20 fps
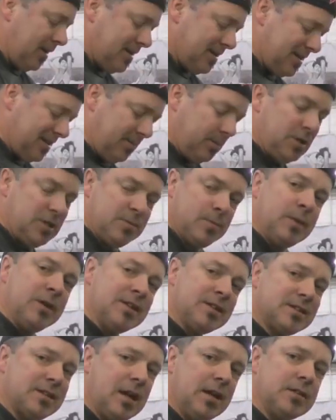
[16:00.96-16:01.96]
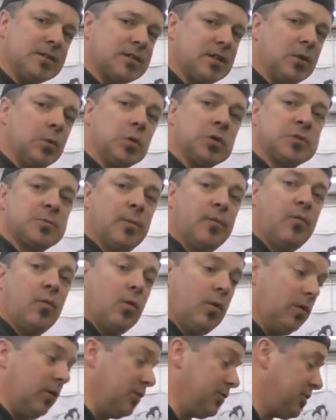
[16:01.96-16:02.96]
Somebody's been inside this thing once
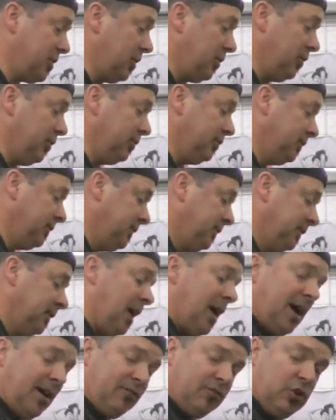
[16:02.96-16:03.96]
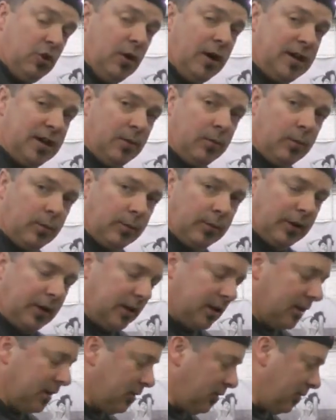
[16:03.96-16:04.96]
before though, so I have no idea what we're going
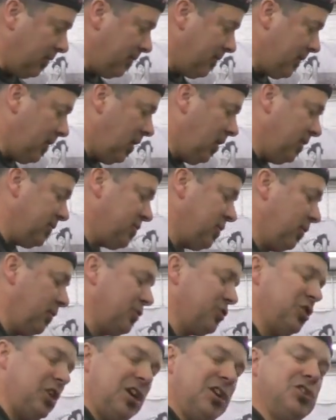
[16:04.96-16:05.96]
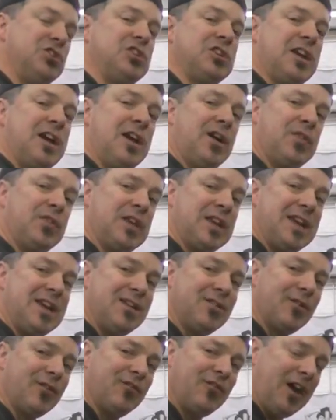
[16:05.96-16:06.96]
to get into. Also, we're changing out the
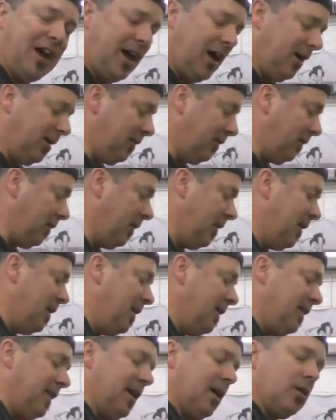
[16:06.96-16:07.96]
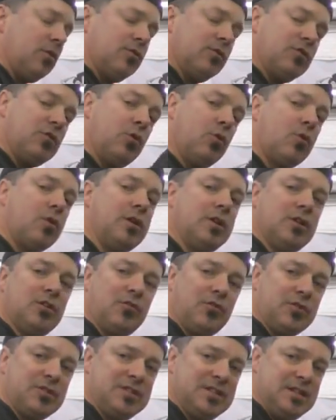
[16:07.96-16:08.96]
heater valve. They are notorious
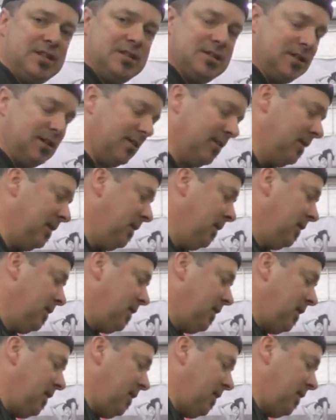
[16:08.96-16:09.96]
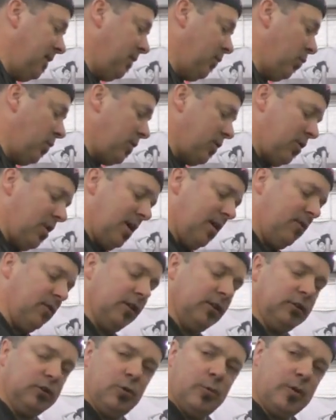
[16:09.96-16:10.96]
for seizing. Whether you have
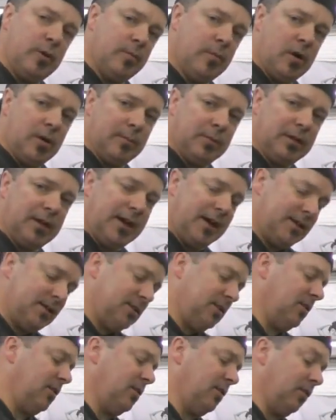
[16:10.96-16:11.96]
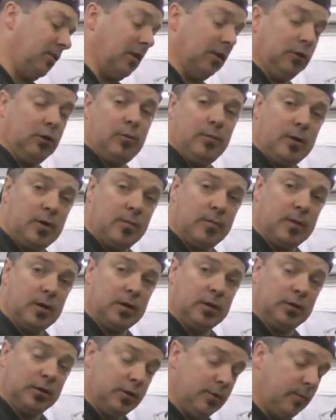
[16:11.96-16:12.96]
the aluminum on plastic, the aluminum
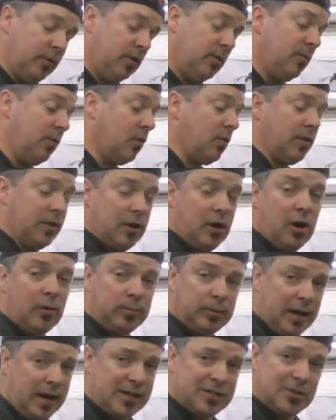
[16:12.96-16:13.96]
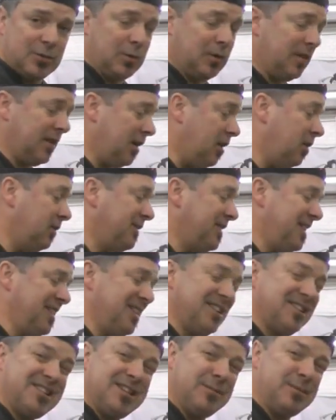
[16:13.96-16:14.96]
on aluminum, or the all plastic one, they all
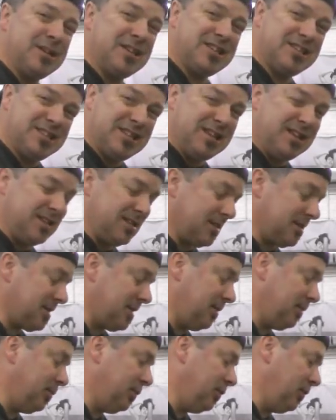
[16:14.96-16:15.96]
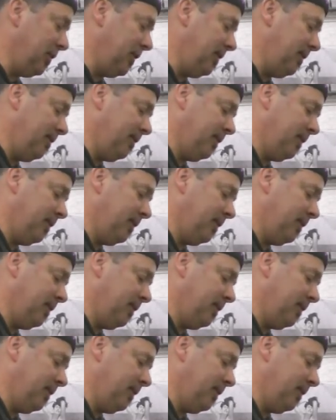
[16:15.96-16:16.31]
tend to seem to seize at some point.